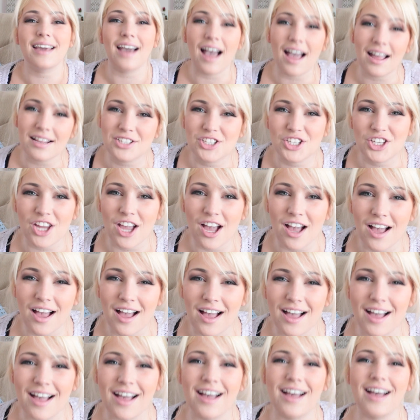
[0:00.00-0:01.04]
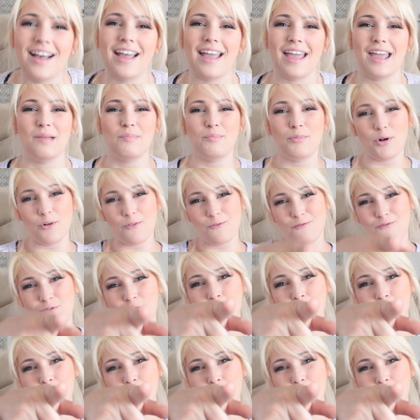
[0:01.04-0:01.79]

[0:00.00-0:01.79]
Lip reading: Gotcha! April